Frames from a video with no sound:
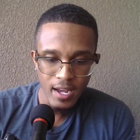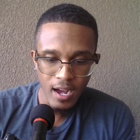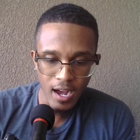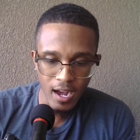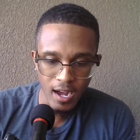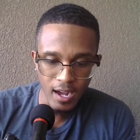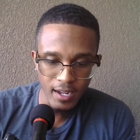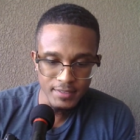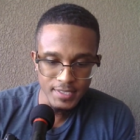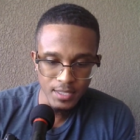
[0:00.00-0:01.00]

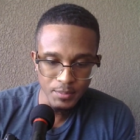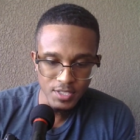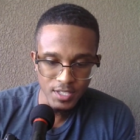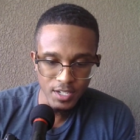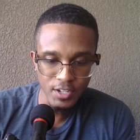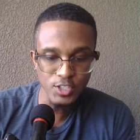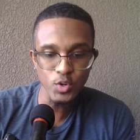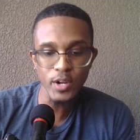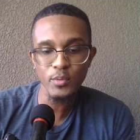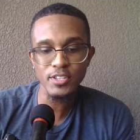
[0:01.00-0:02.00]
Uh, let me see here. It's
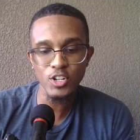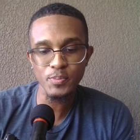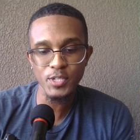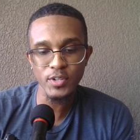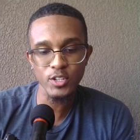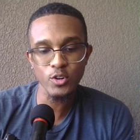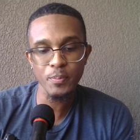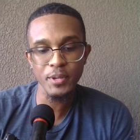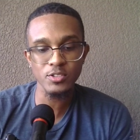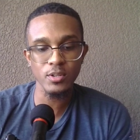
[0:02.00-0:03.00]
joint research between the
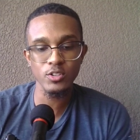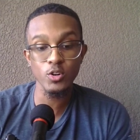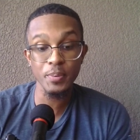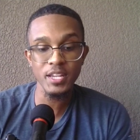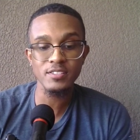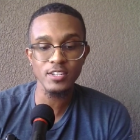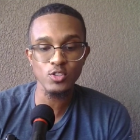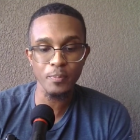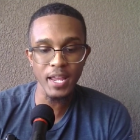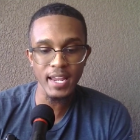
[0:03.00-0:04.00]
European, European
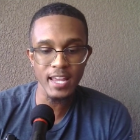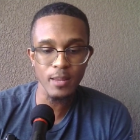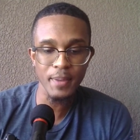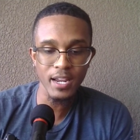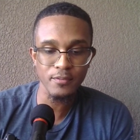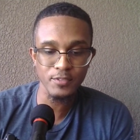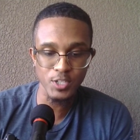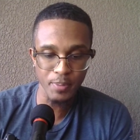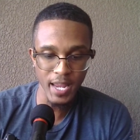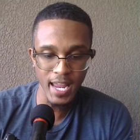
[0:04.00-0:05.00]
Central Bank and the Bank of
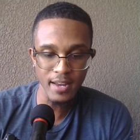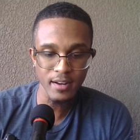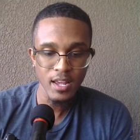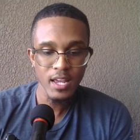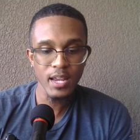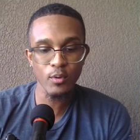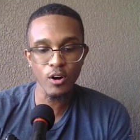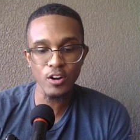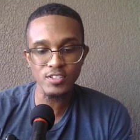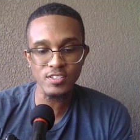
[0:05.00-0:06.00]
Japan in
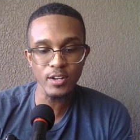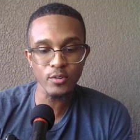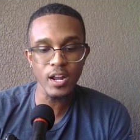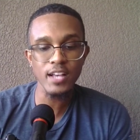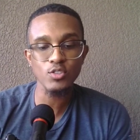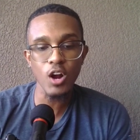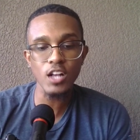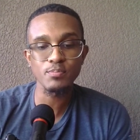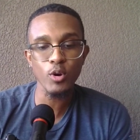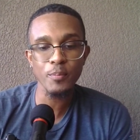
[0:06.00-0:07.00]
regards to synchronized
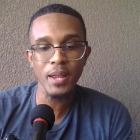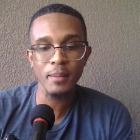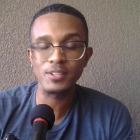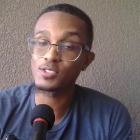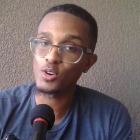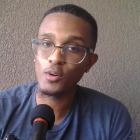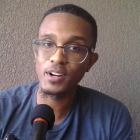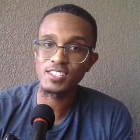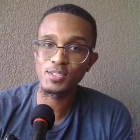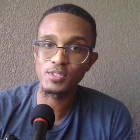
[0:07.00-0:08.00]
cross-border payments. You
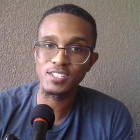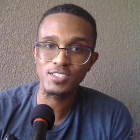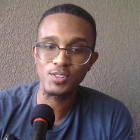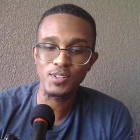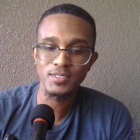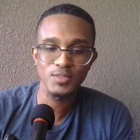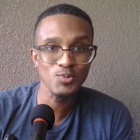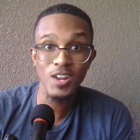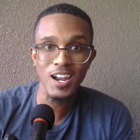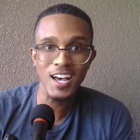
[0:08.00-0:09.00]
already see where this is going.
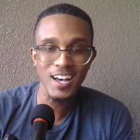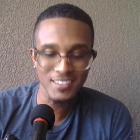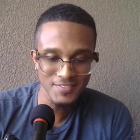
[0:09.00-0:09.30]
Ooh la la.